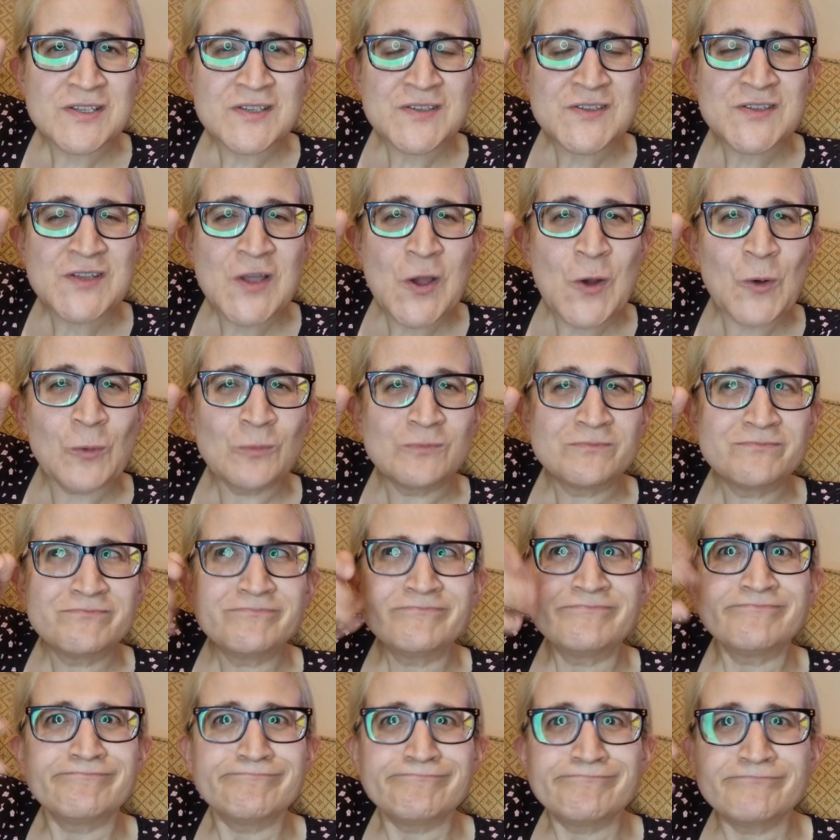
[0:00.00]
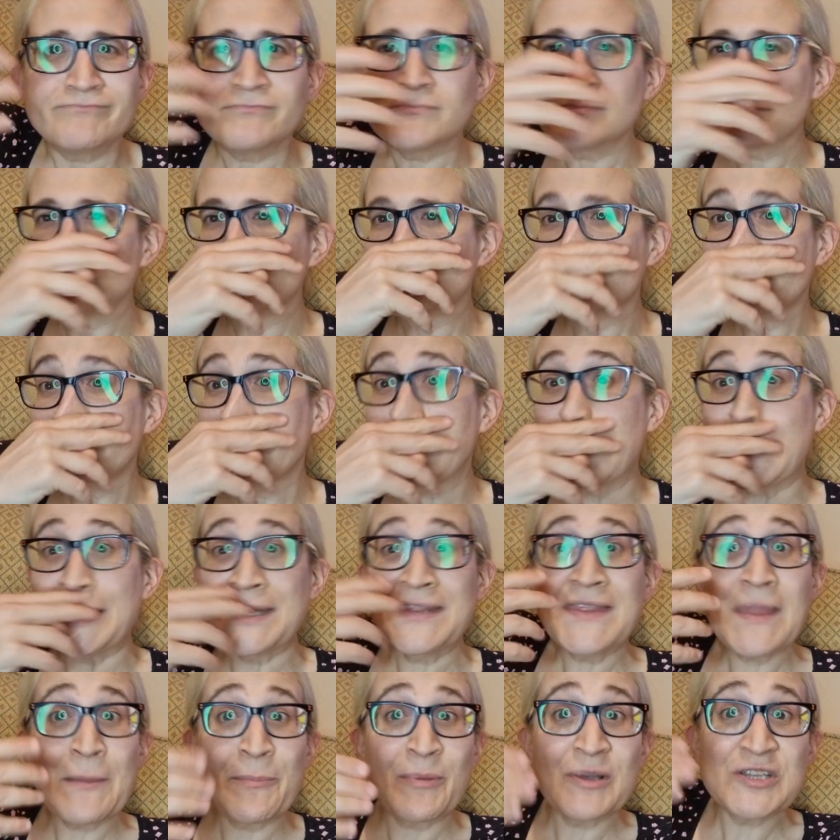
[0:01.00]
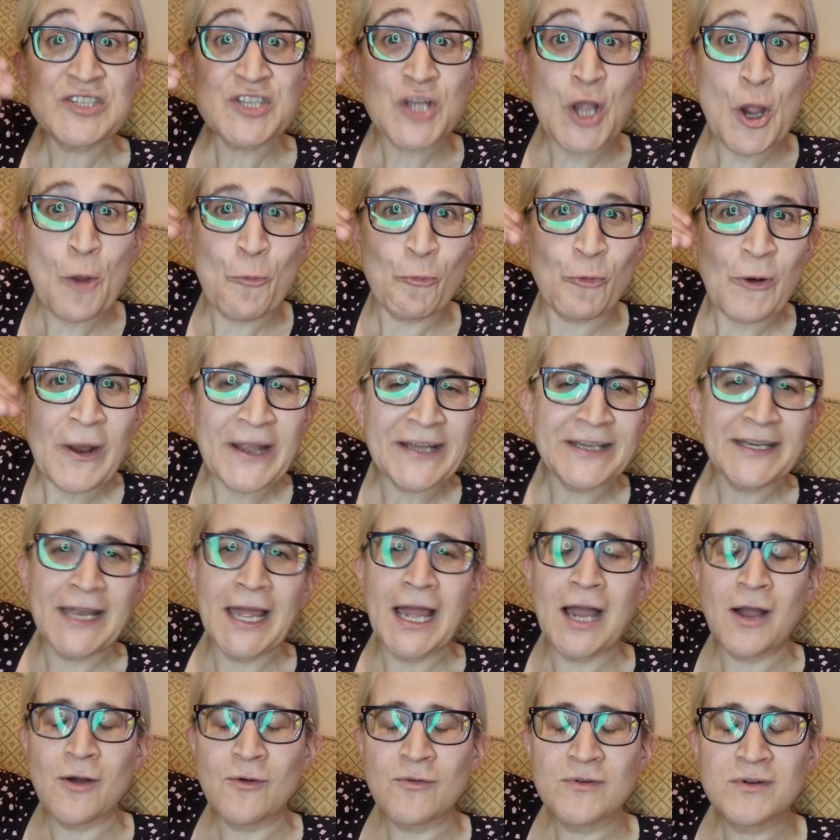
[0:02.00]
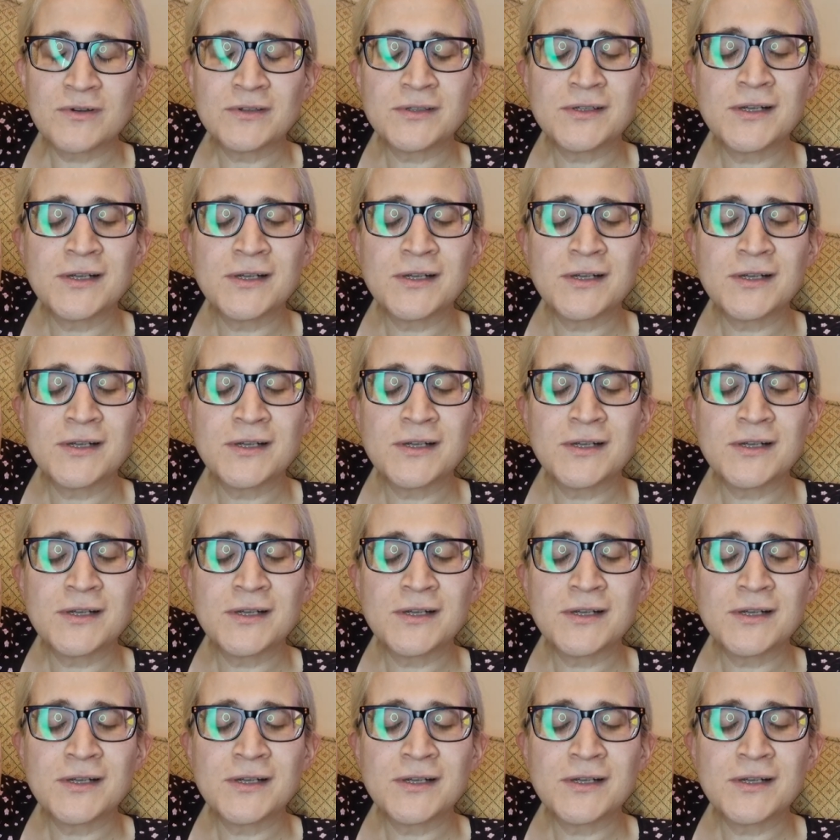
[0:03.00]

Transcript: So I need that bus to come right now.